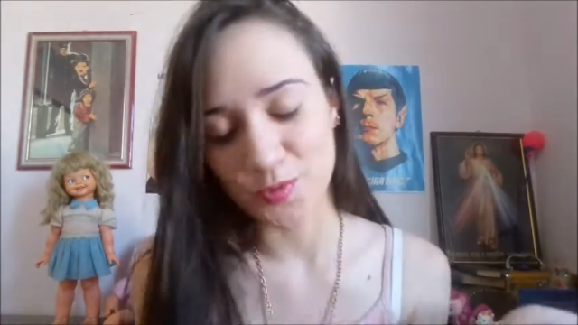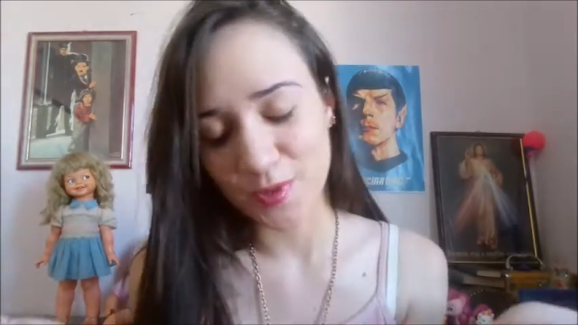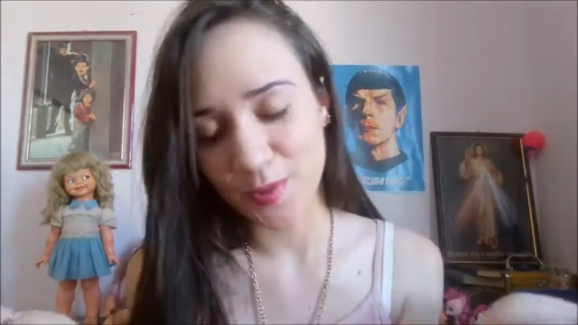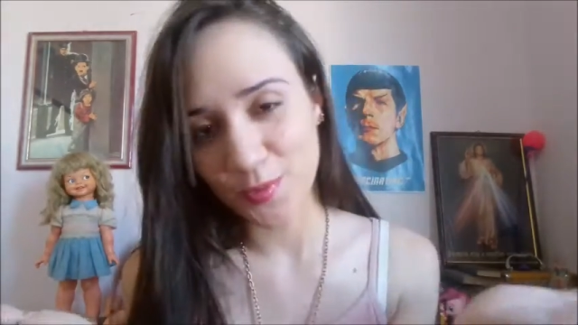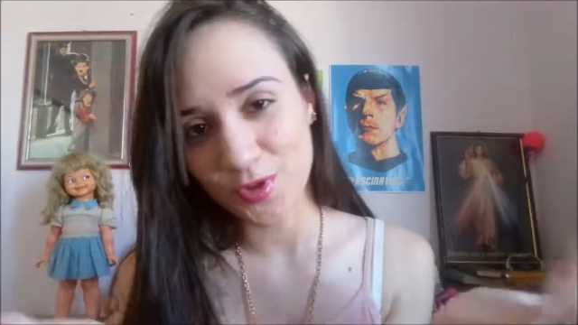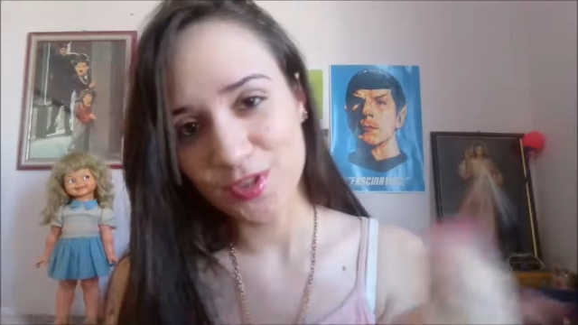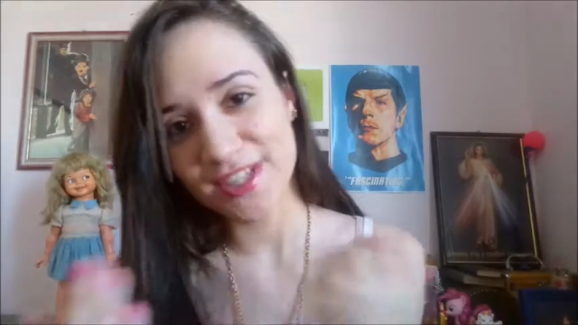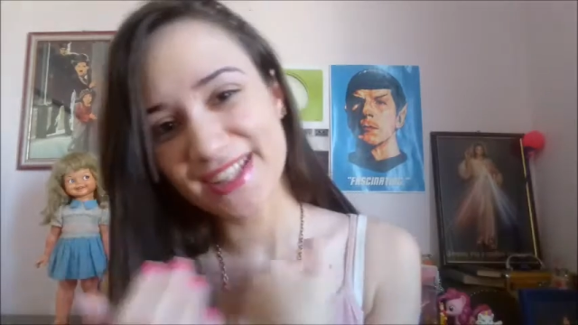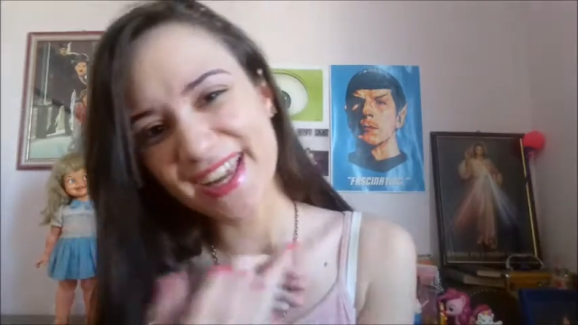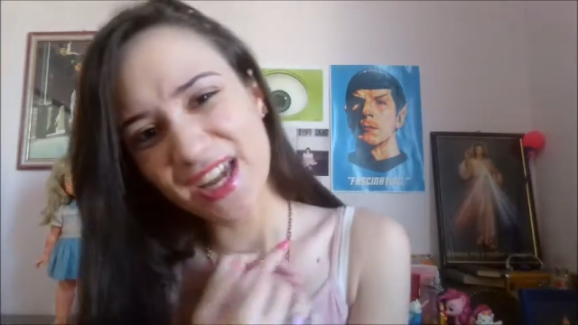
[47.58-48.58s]
Speaker 1: don't speak
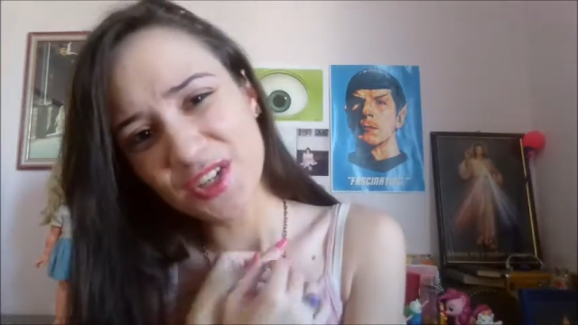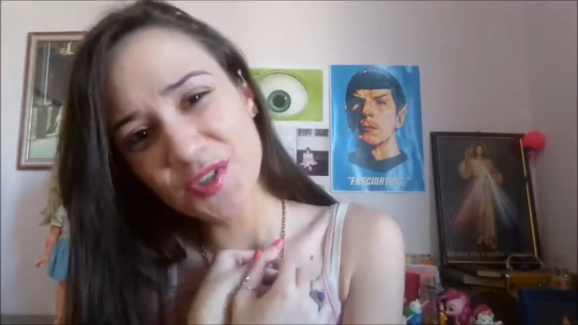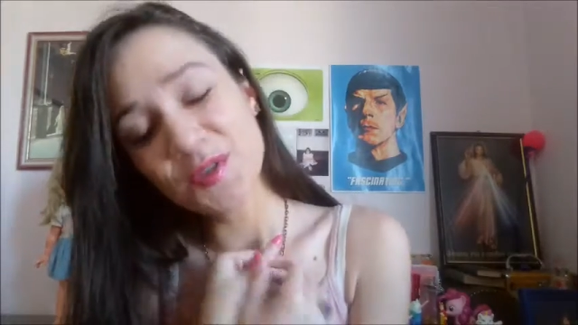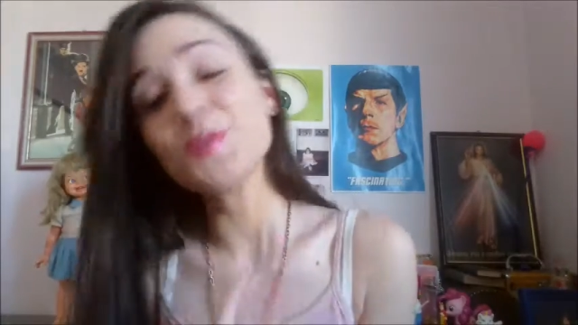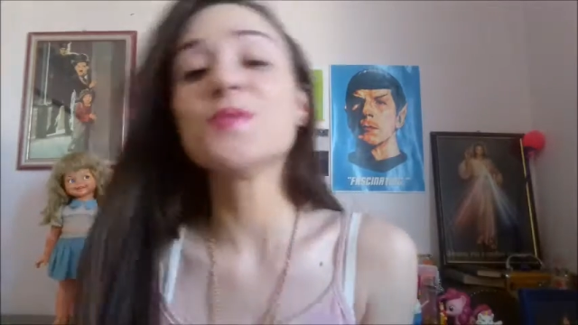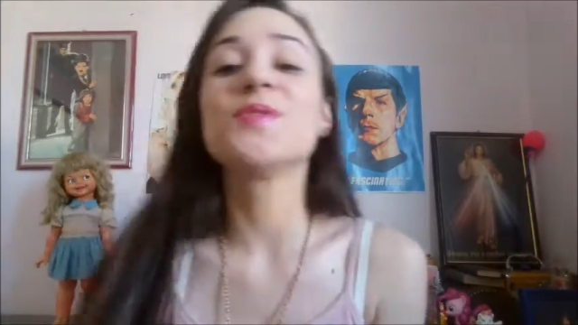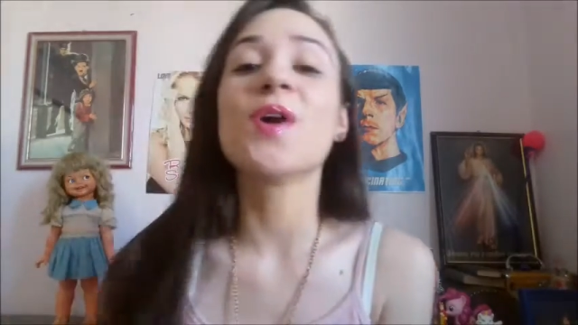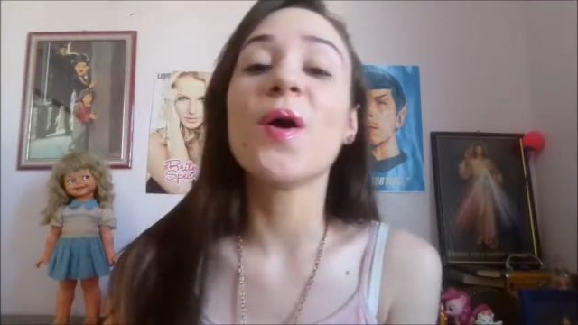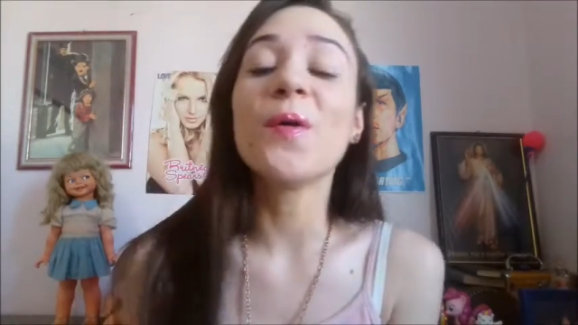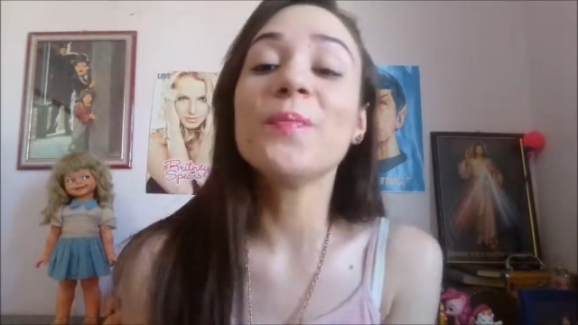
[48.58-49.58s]
Portuguese like I do. So